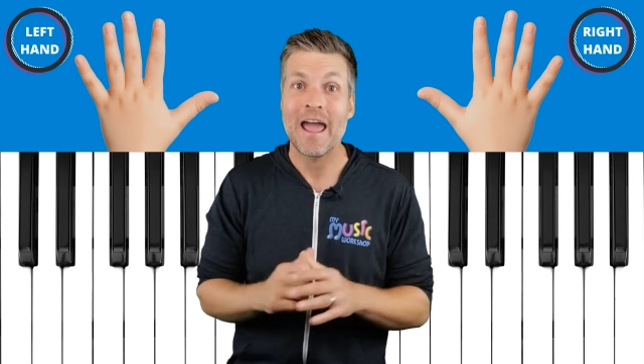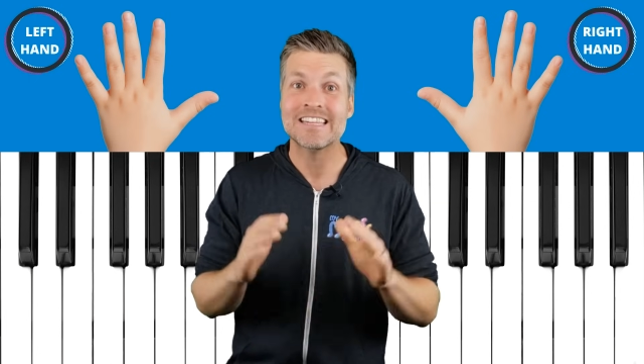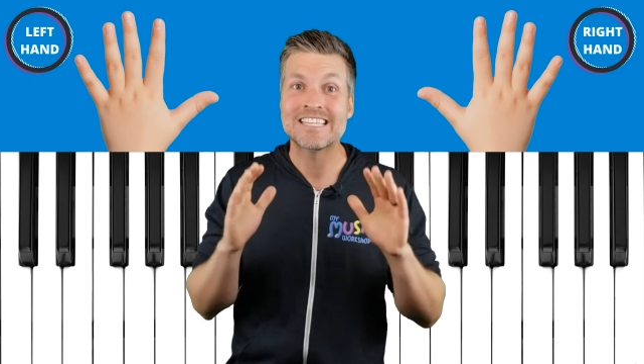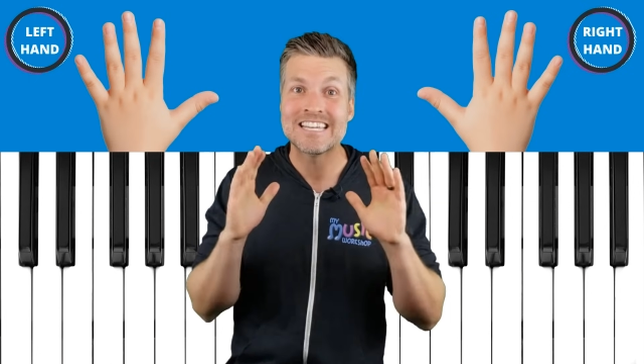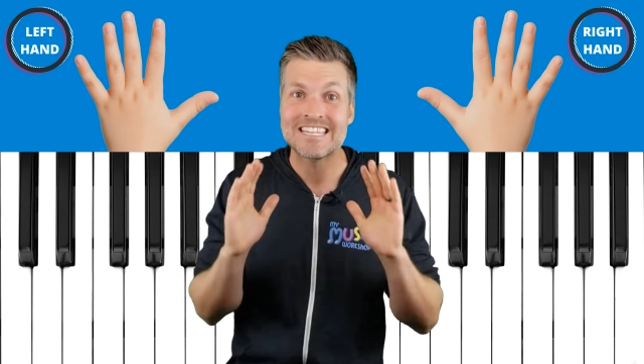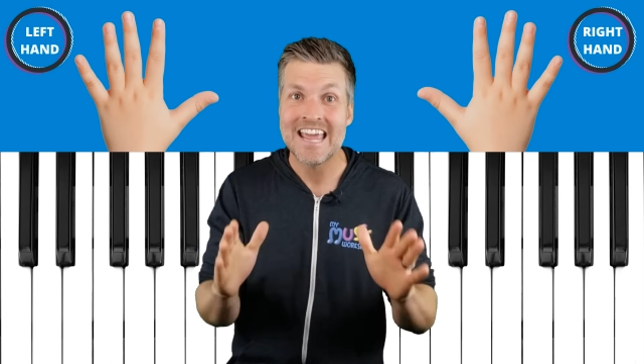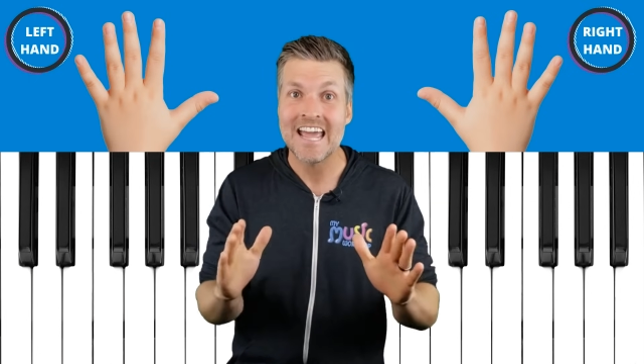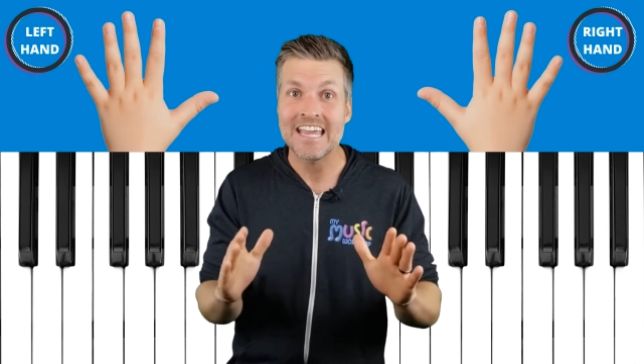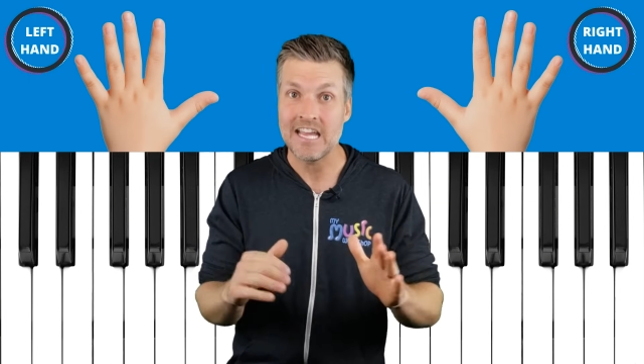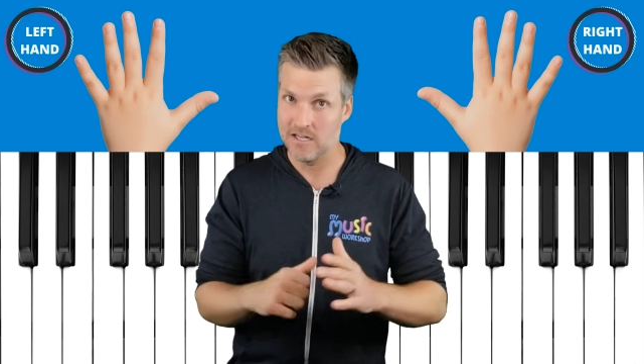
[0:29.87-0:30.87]
And
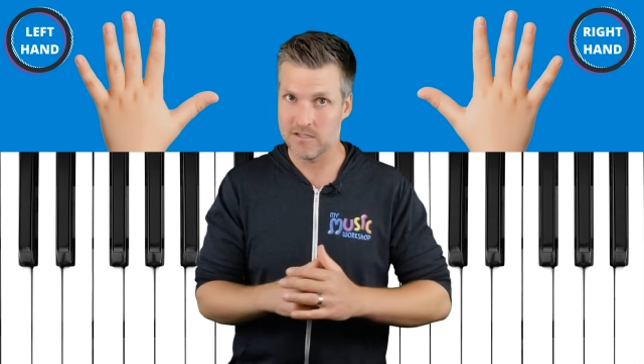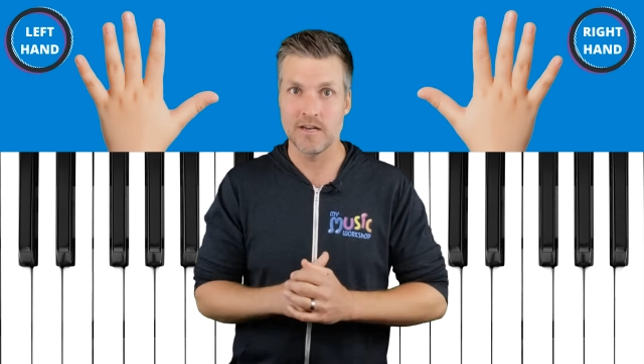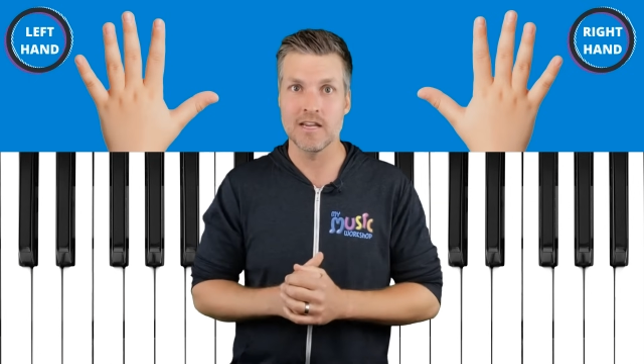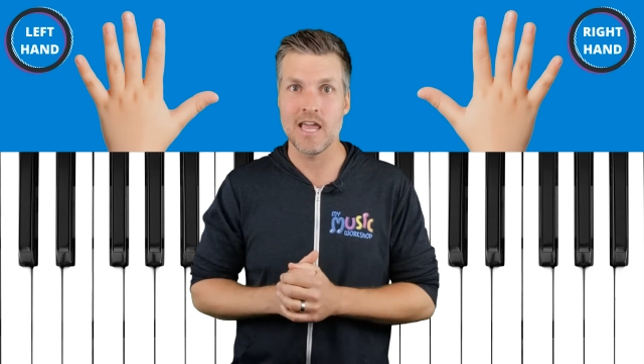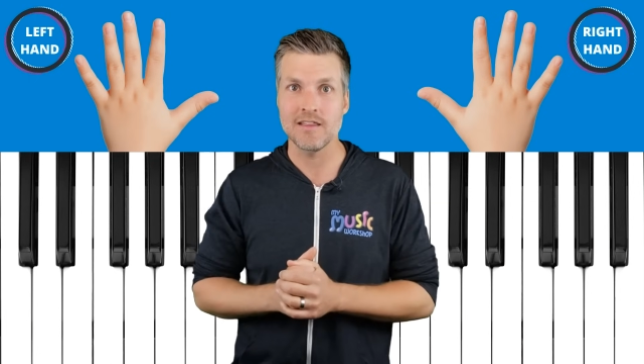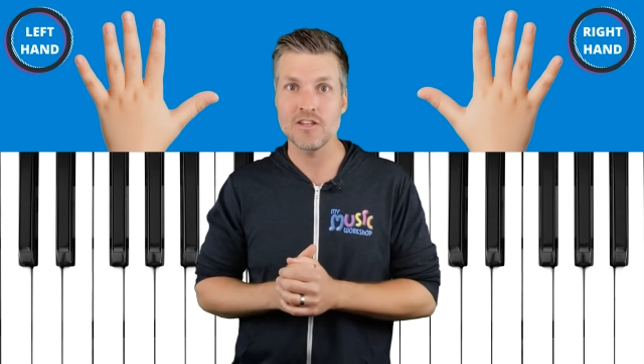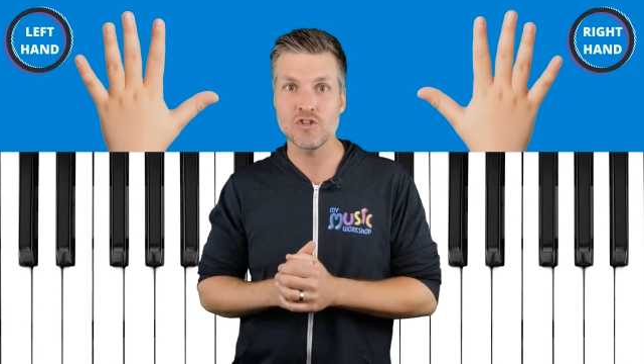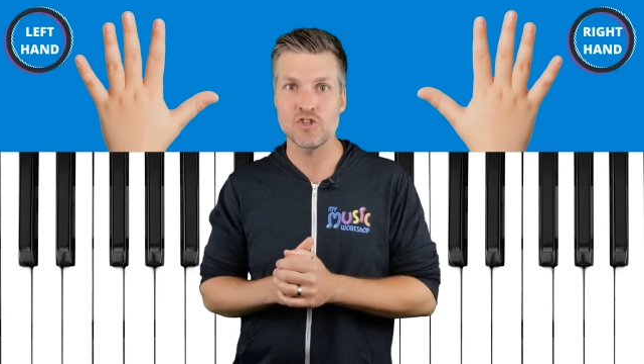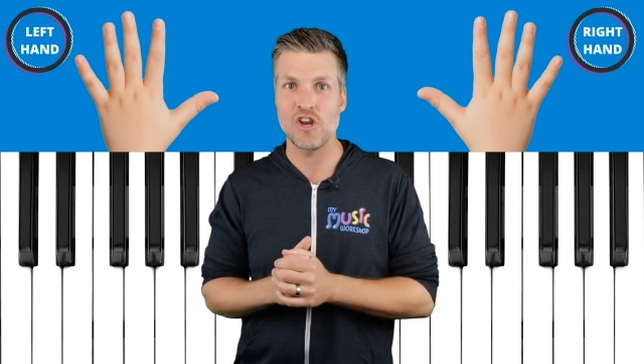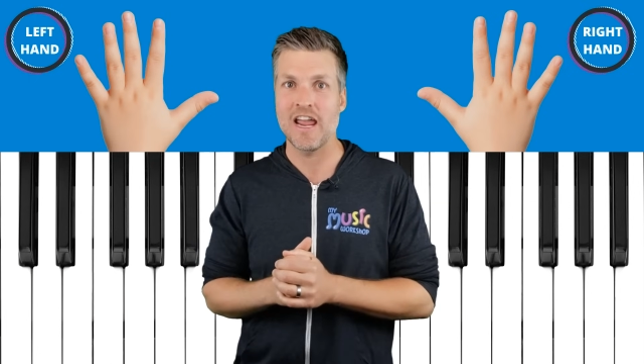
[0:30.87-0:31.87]
today it's gonna get the
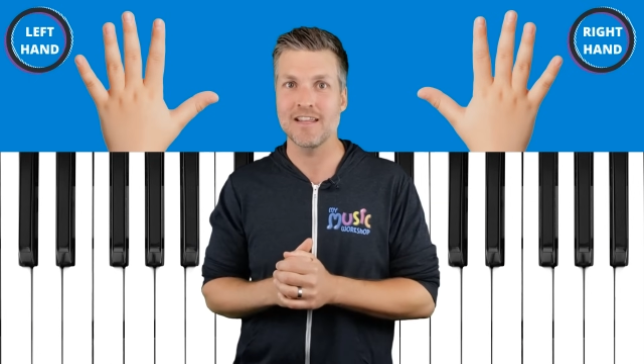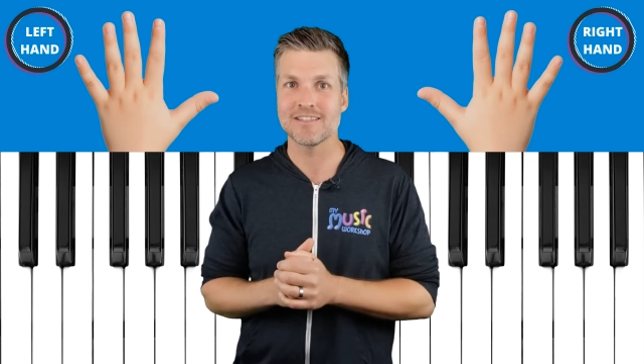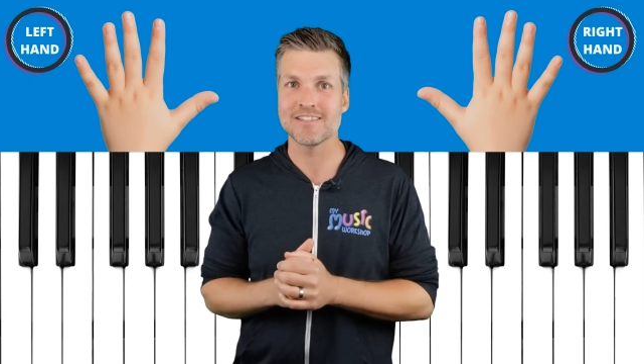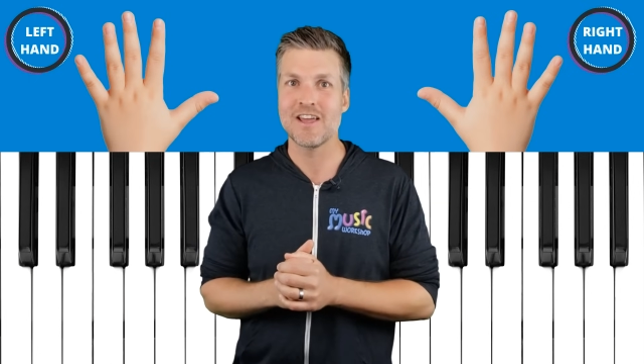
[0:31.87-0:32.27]
chance